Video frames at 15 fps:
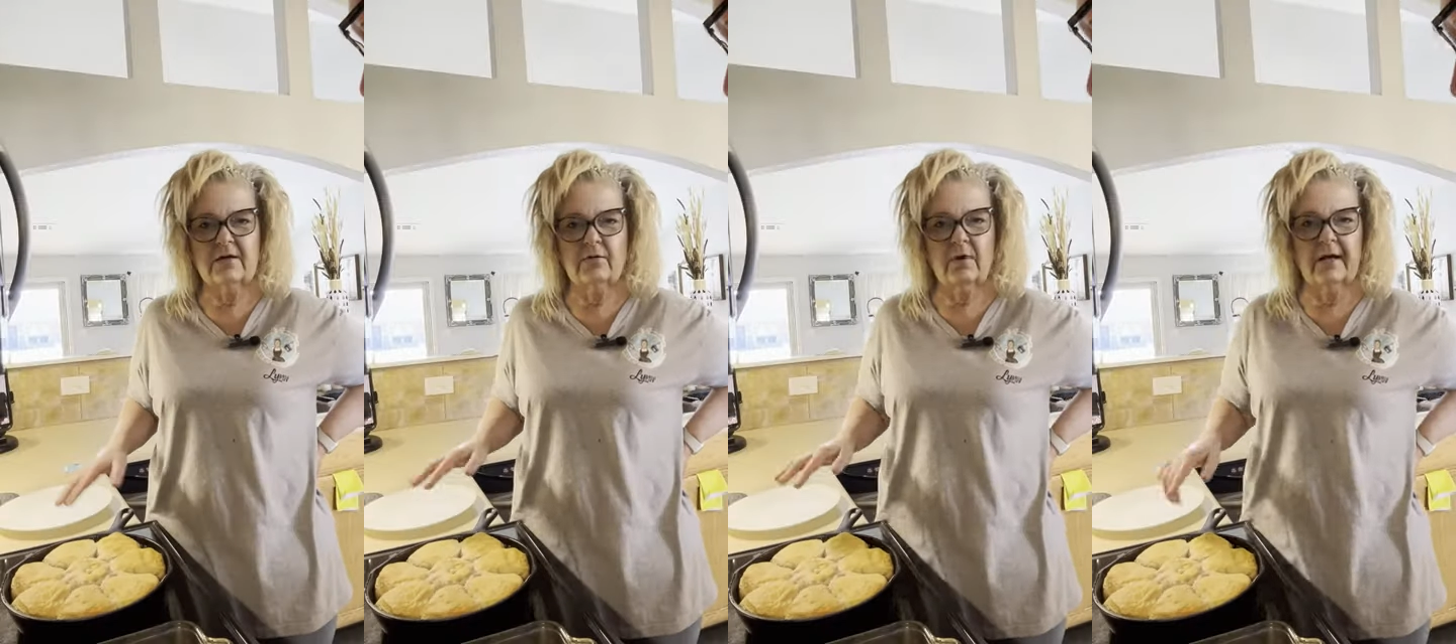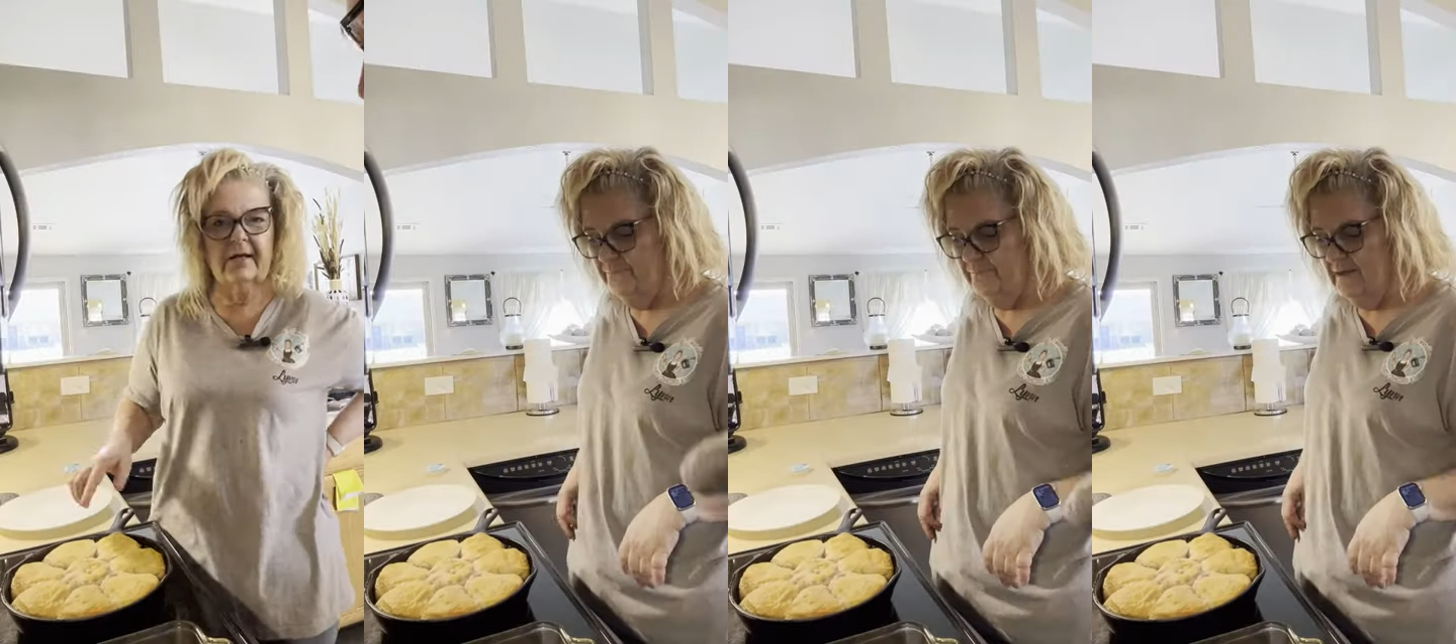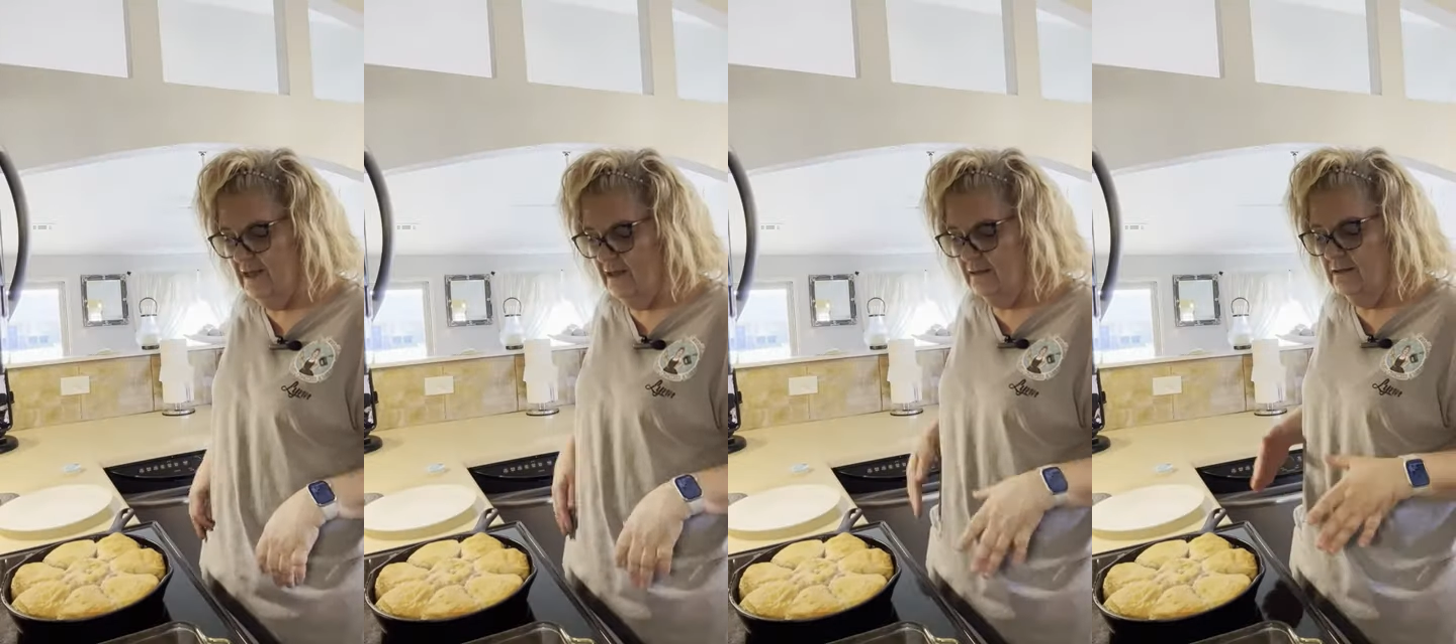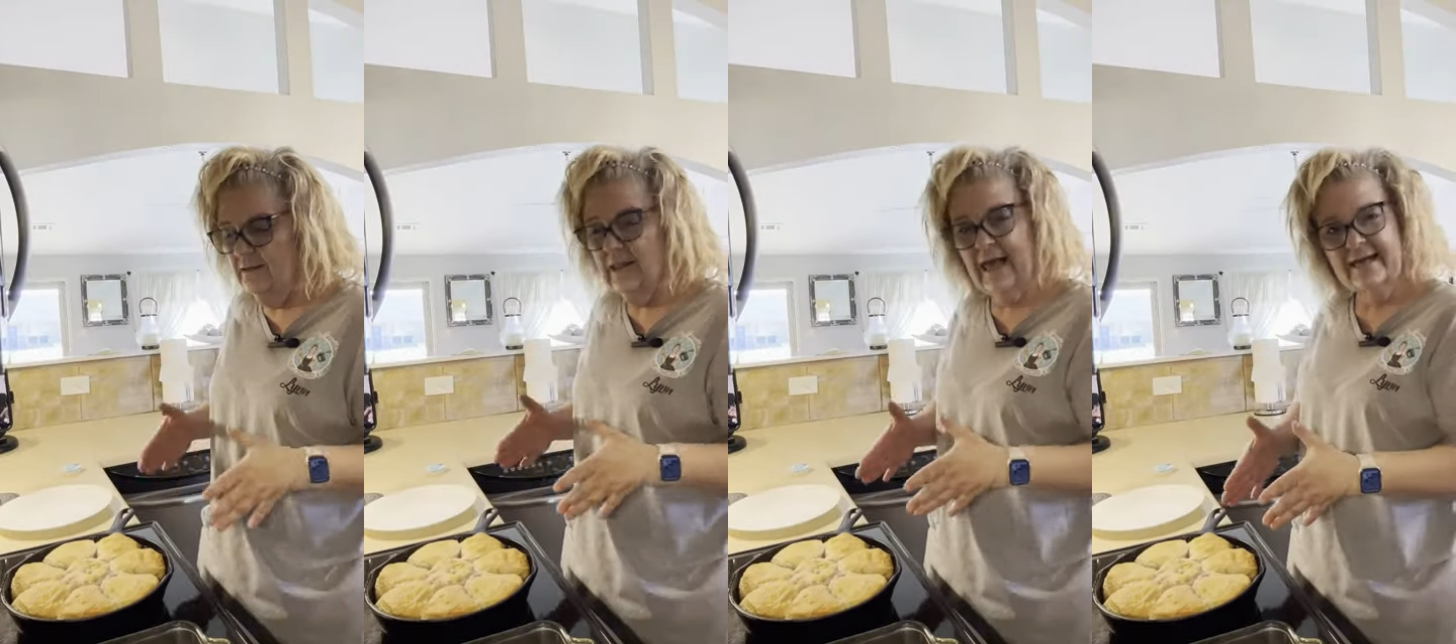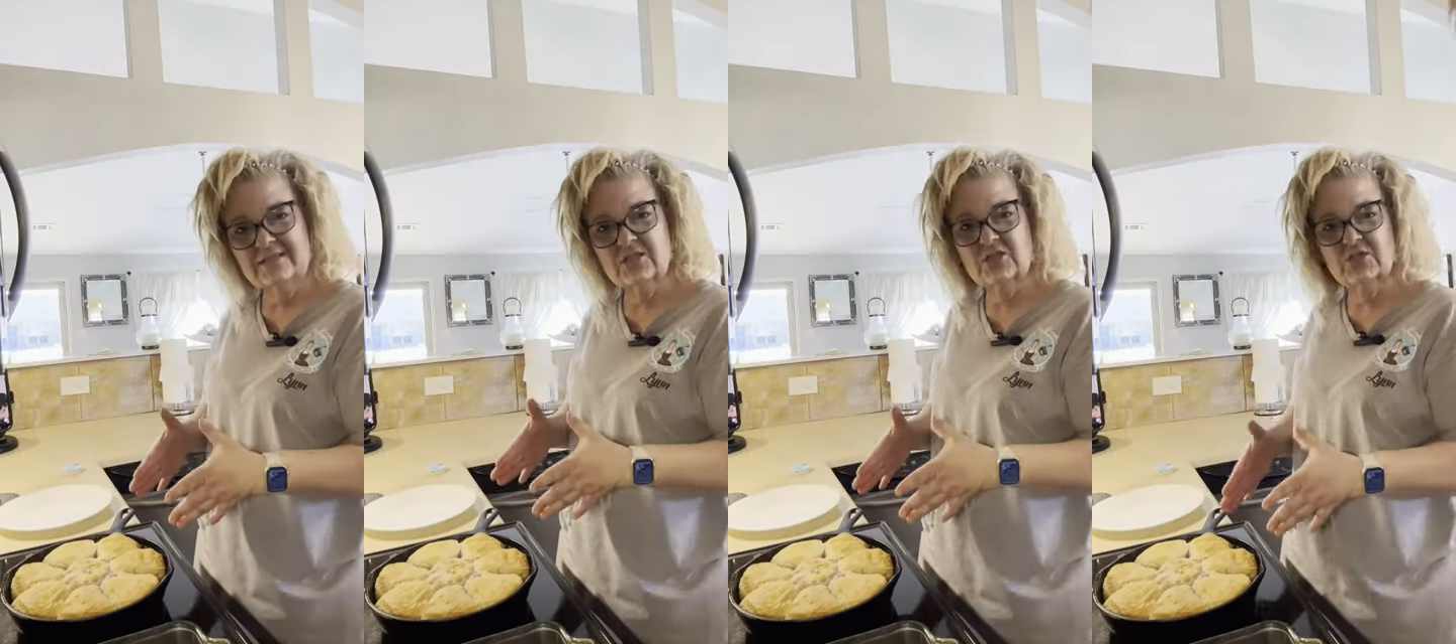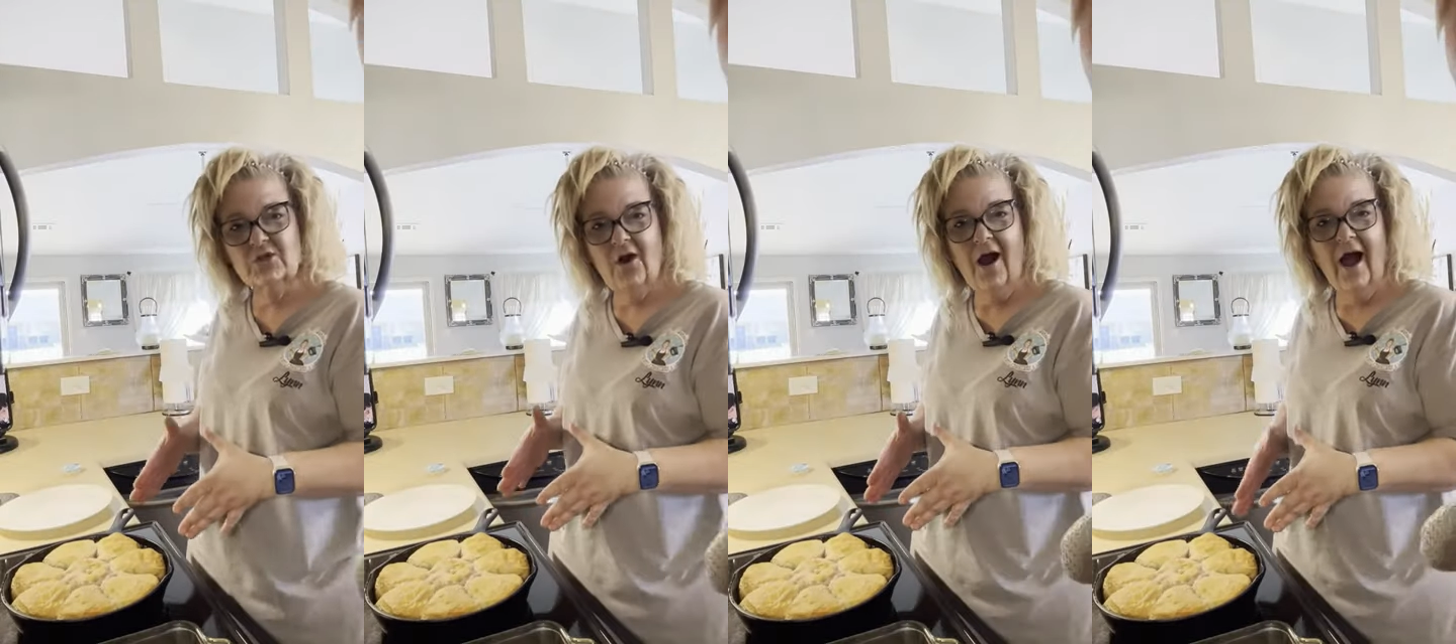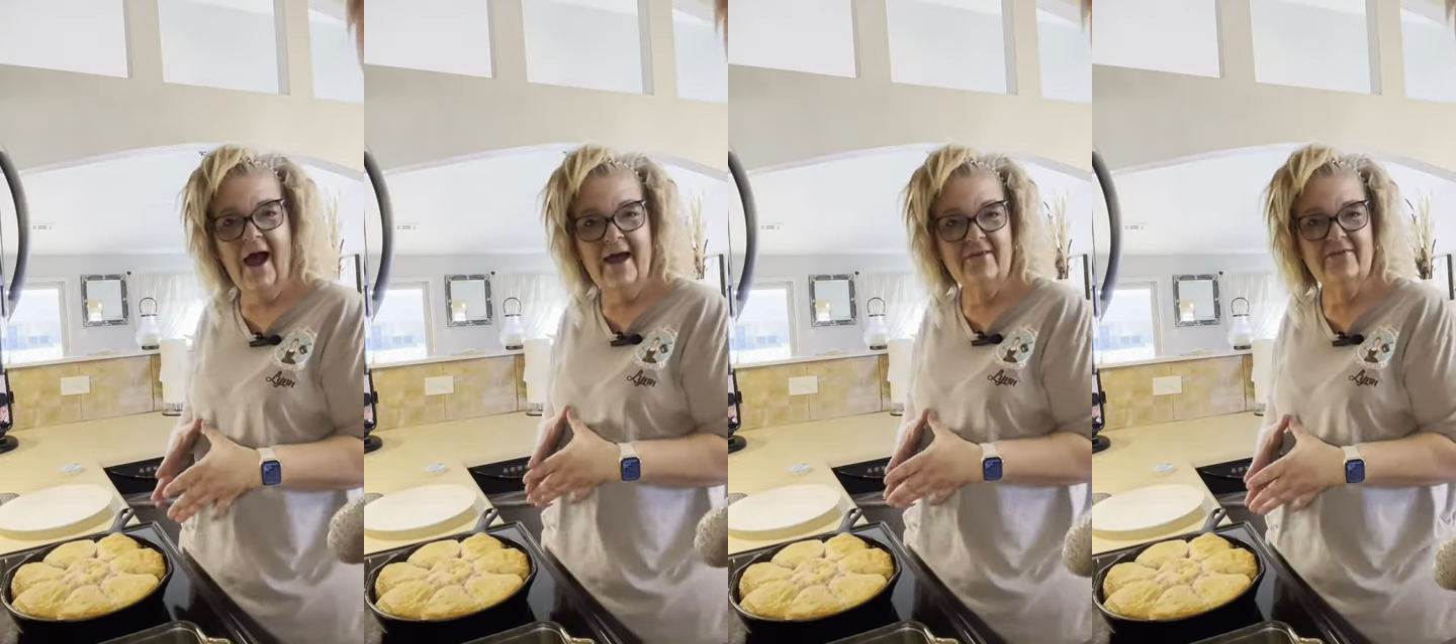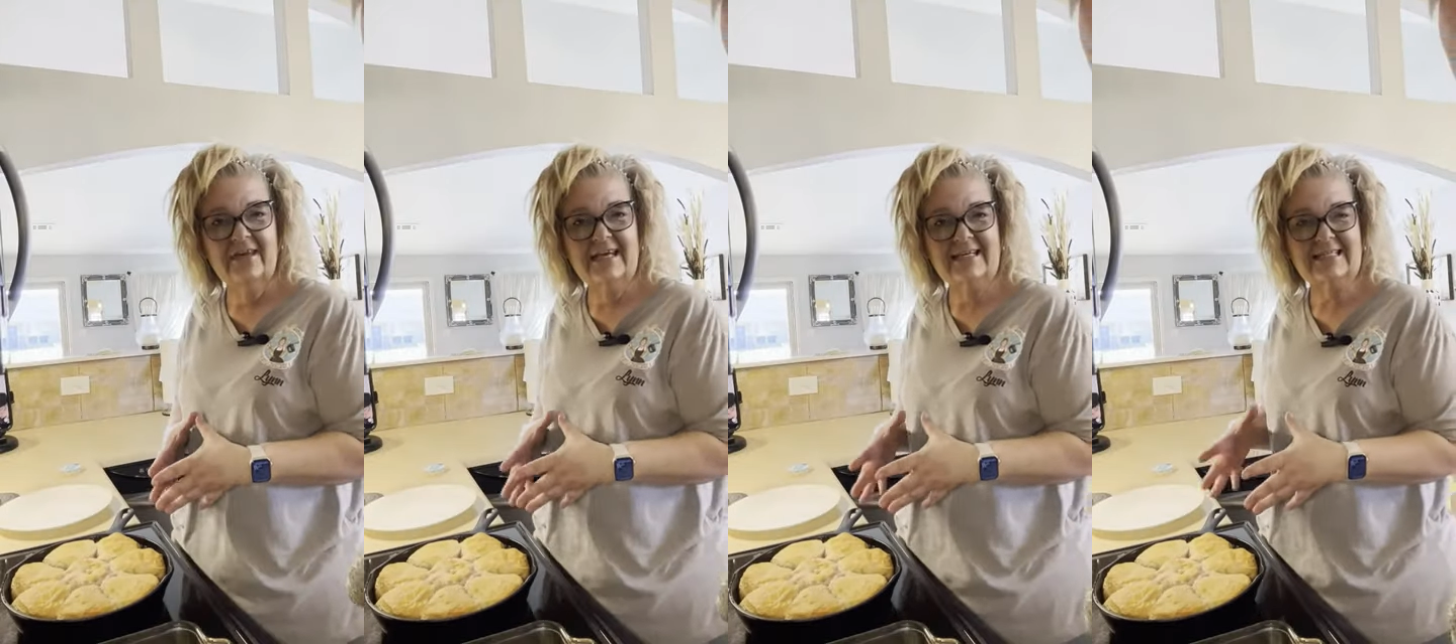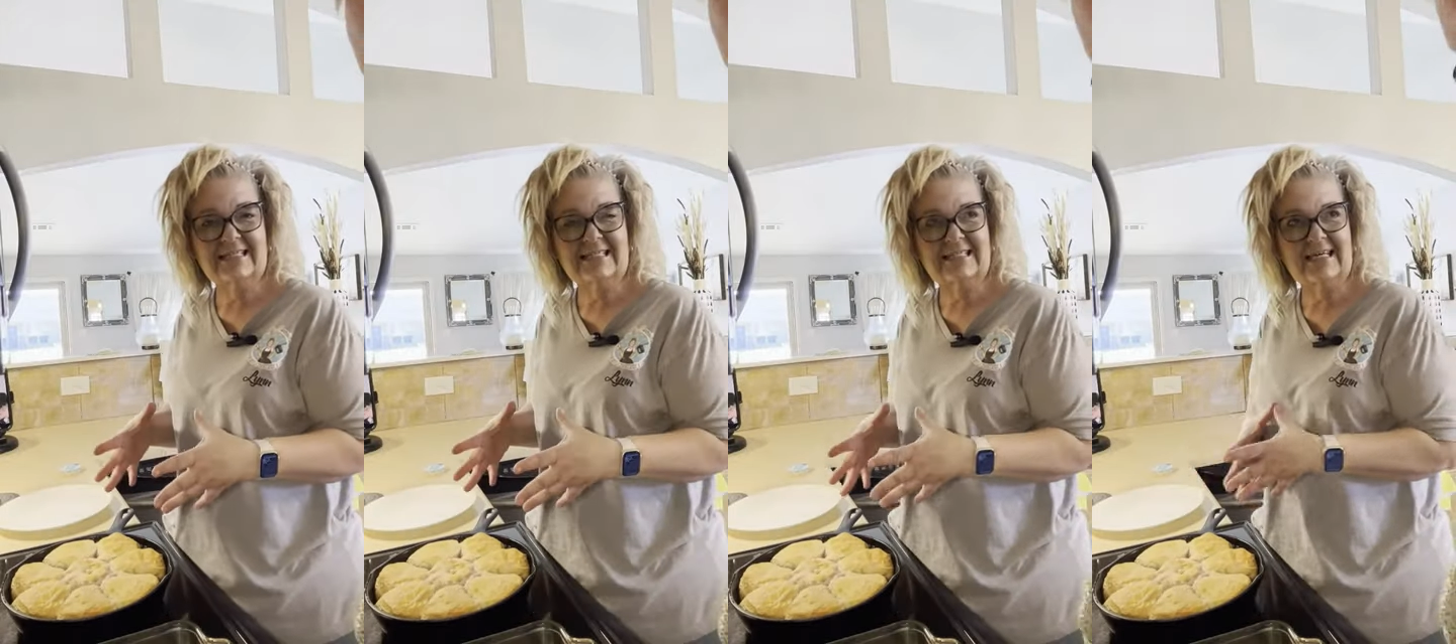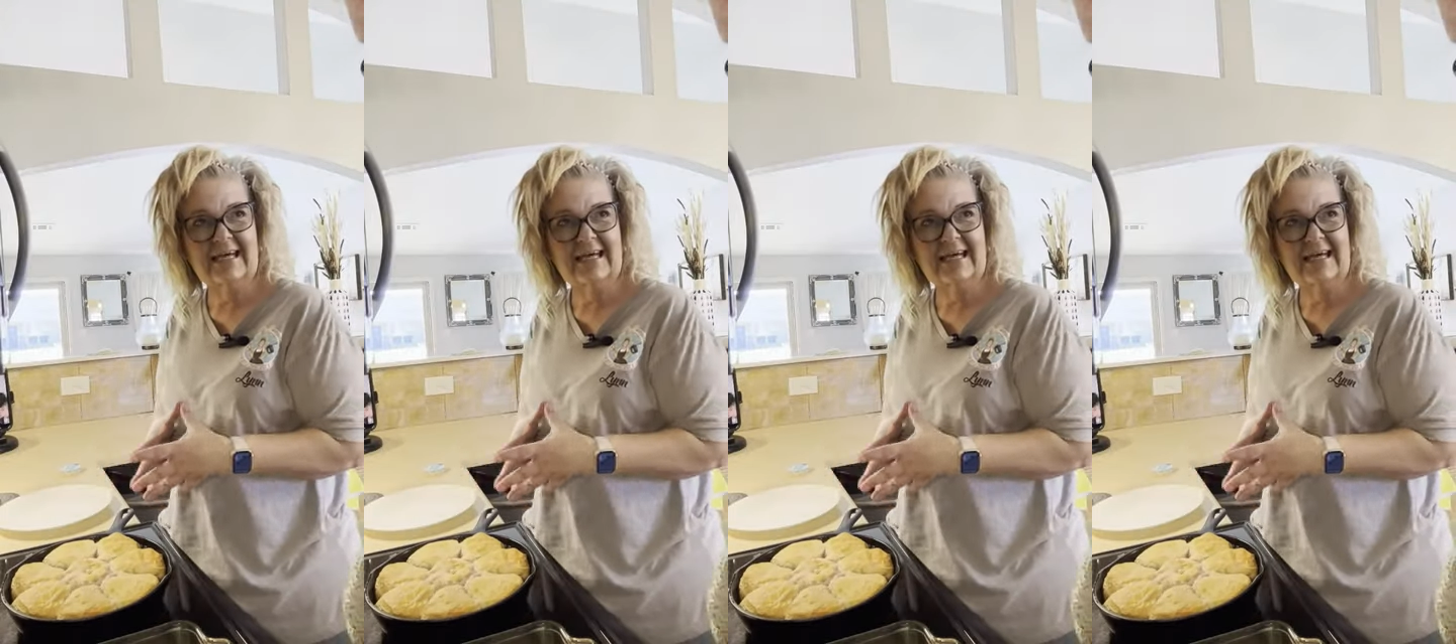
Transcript: right. Let's try these things.